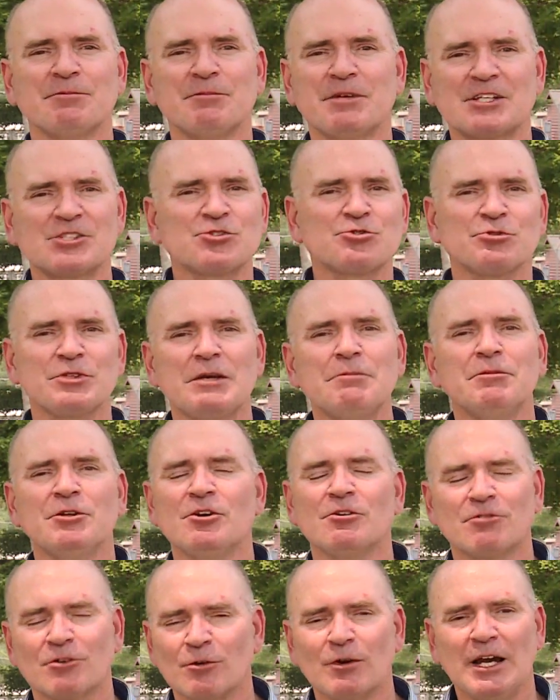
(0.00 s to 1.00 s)
extreme
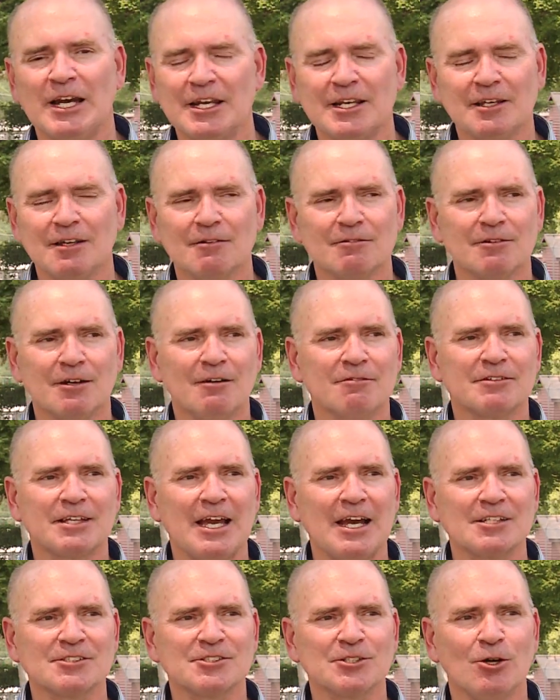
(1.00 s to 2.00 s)
new variety of
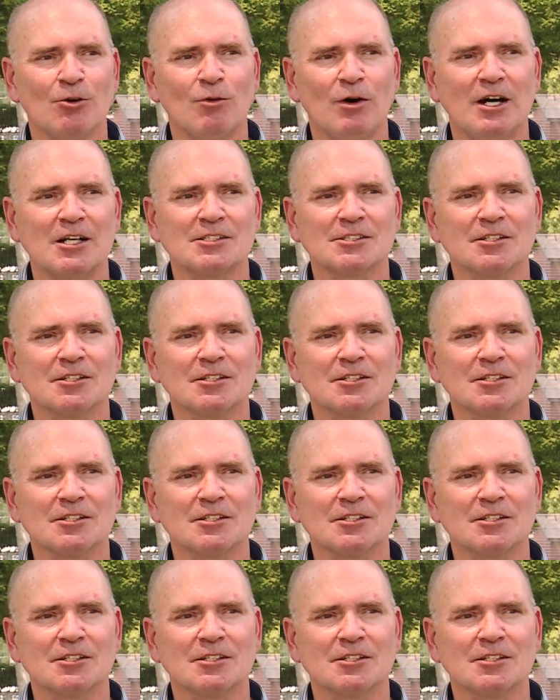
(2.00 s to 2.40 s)
Casio watch.